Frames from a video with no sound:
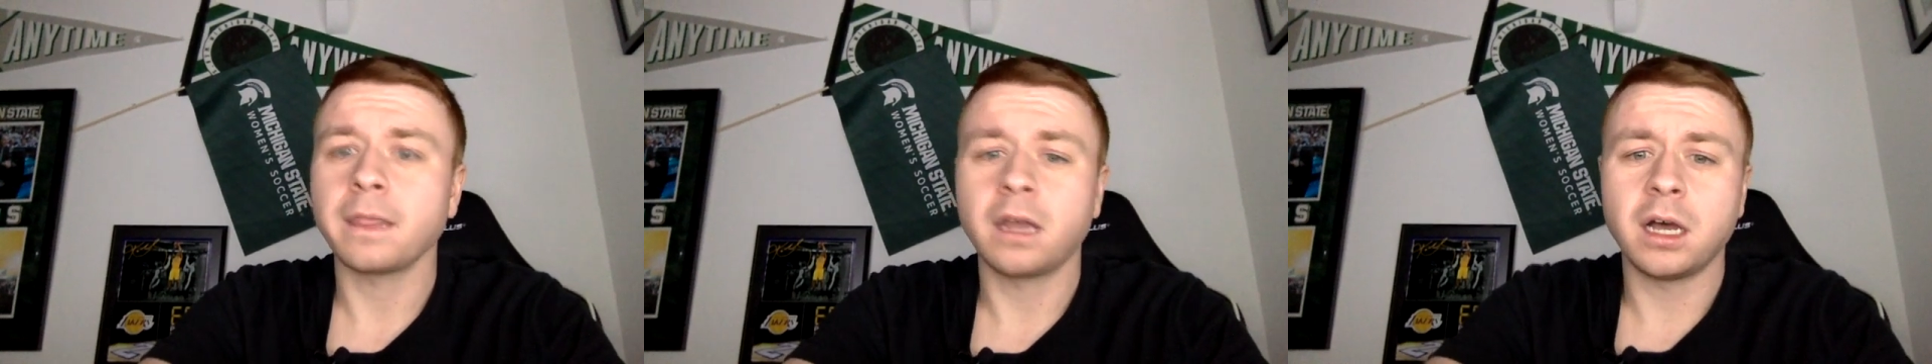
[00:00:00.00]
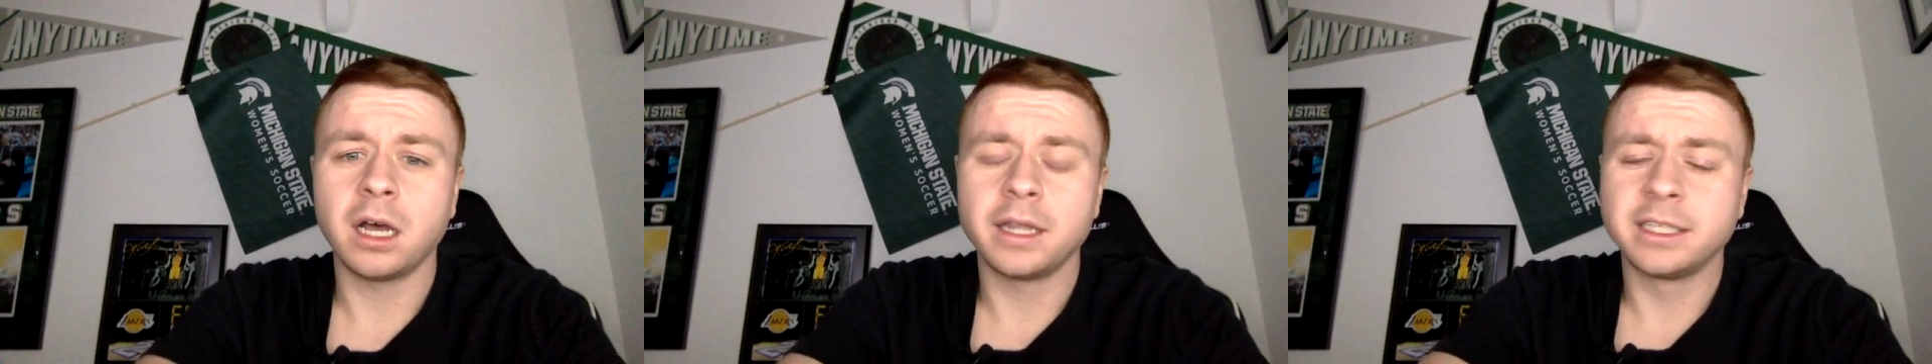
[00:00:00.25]

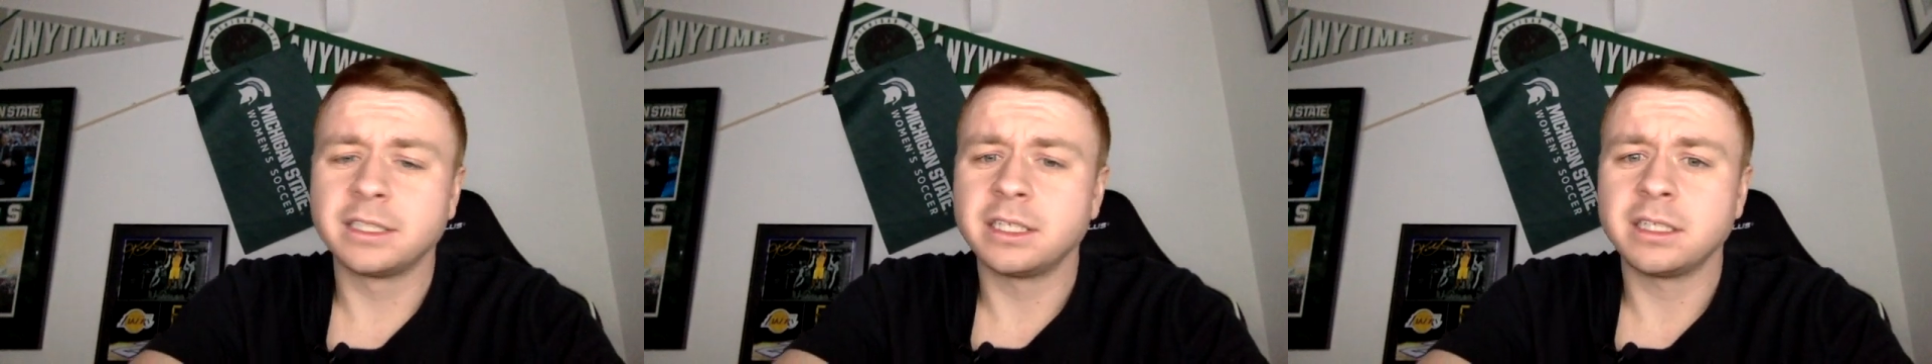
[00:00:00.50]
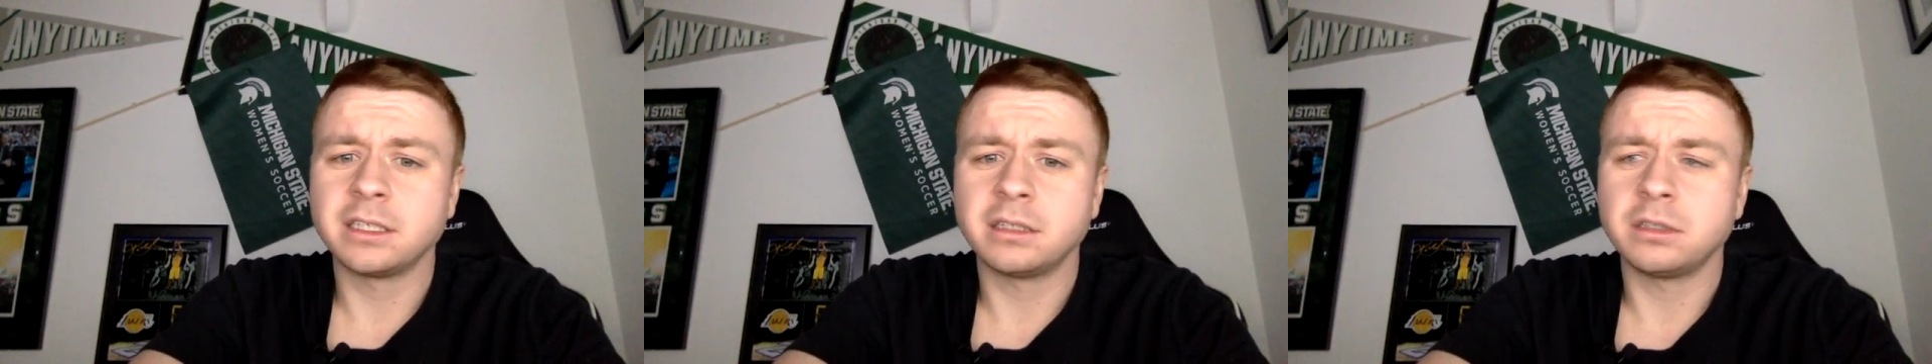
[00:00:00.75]
uh, this
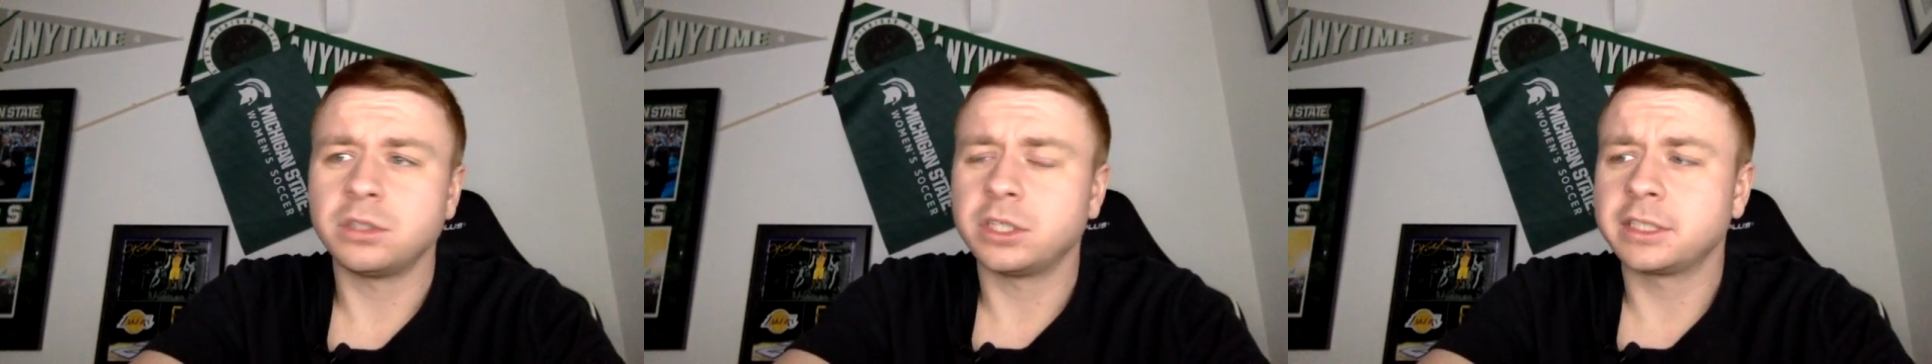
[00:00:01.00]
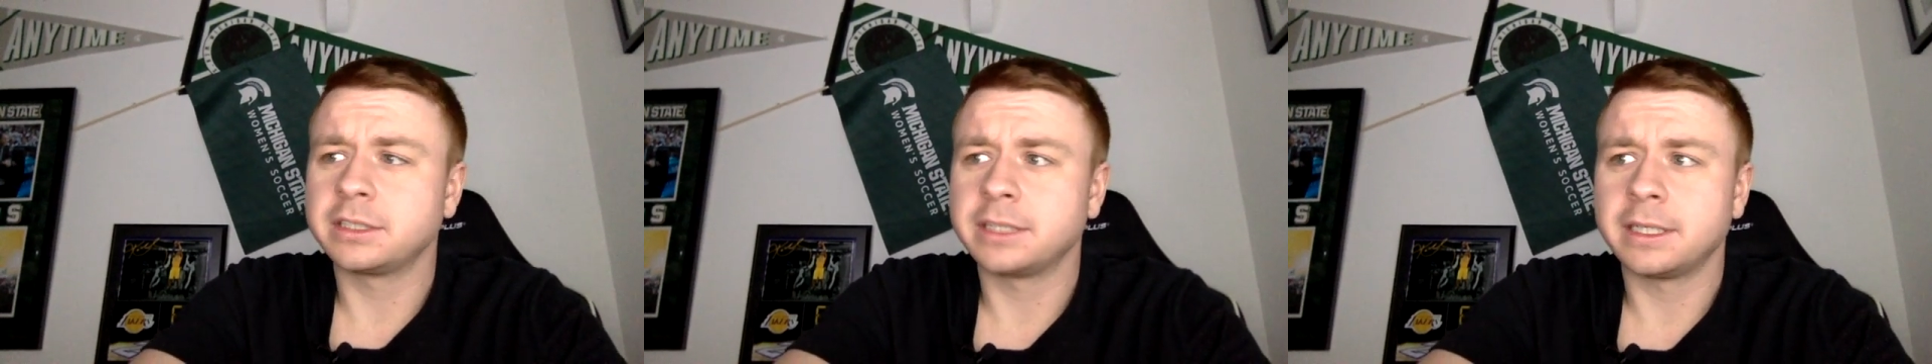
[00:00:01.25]
season
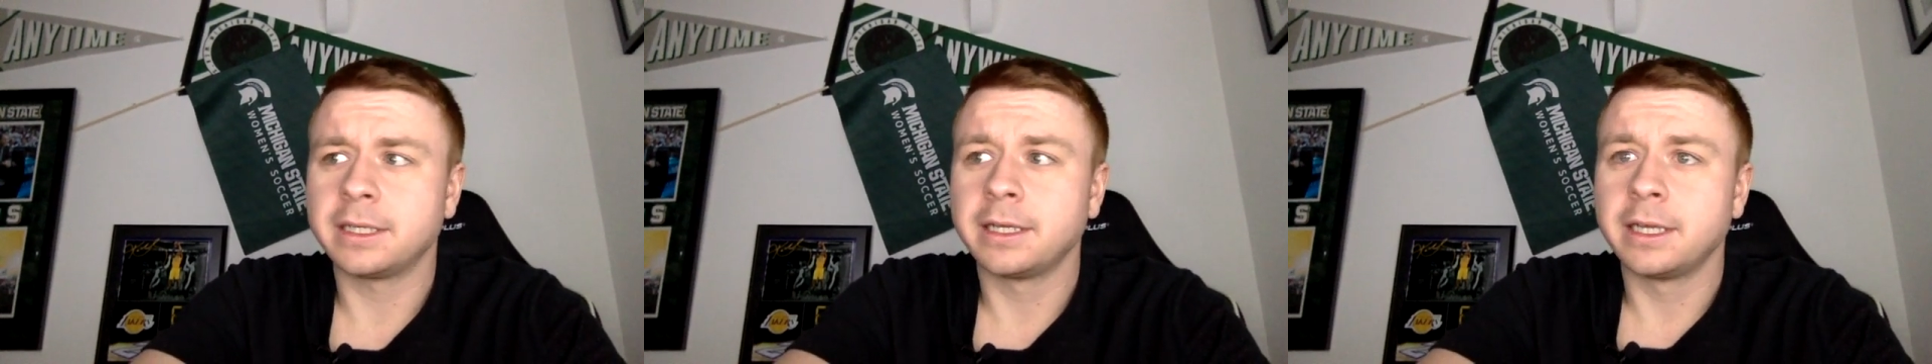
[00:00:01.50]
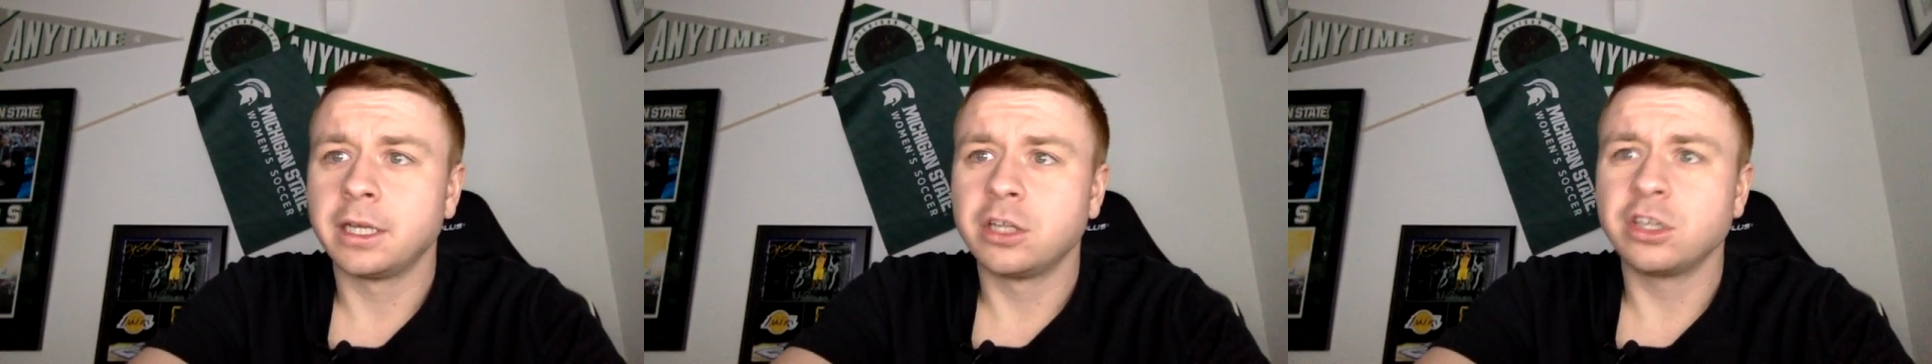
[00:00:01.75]
looks uh,
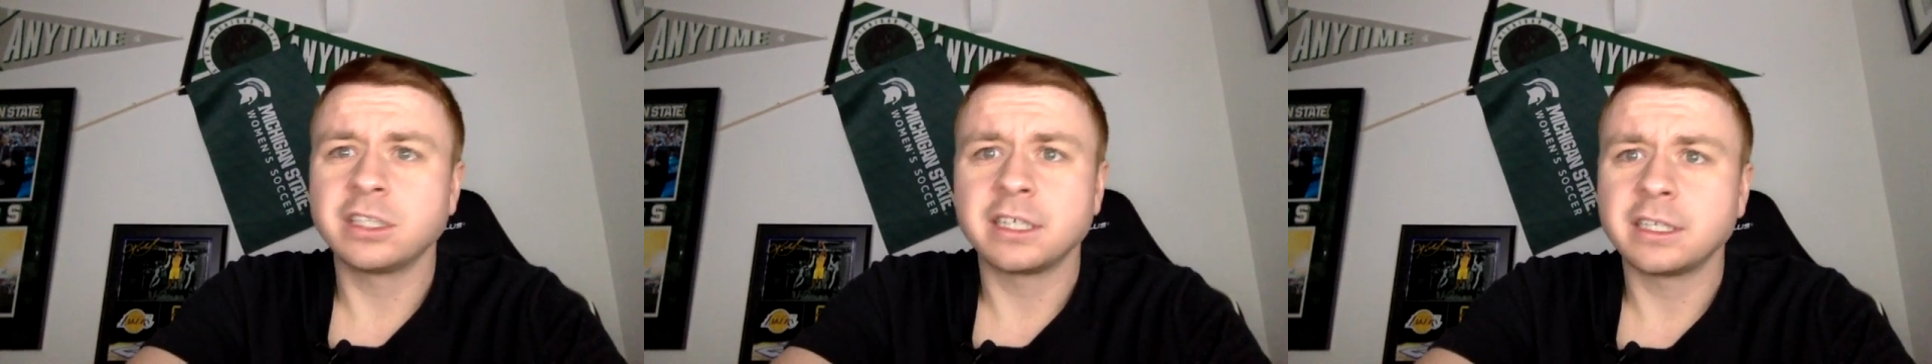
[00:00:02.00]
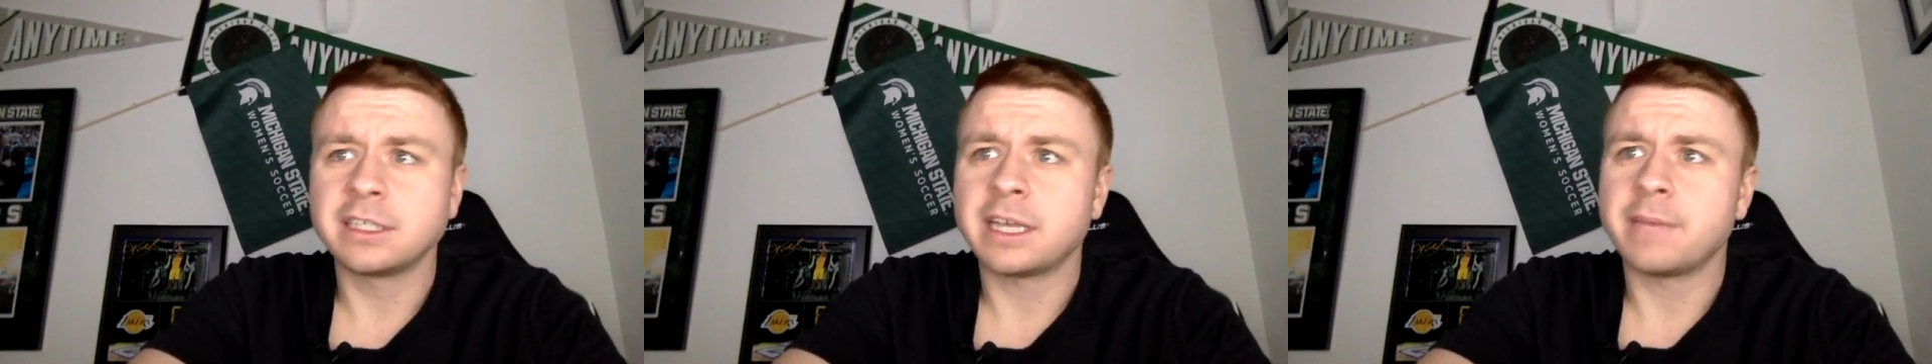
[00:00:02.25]
looks
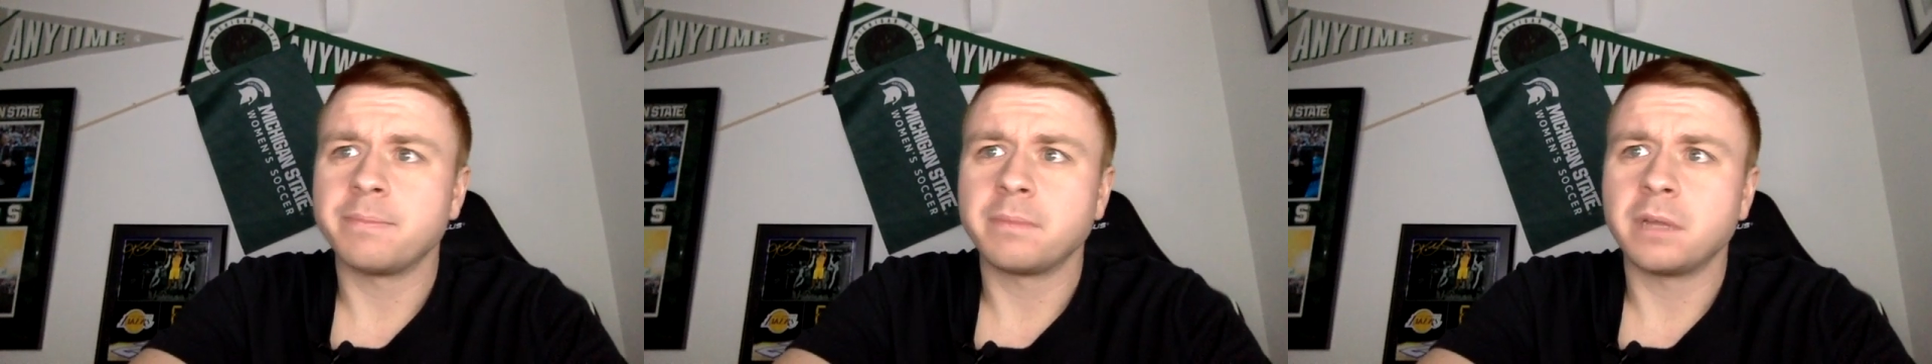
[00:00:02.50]
like the same.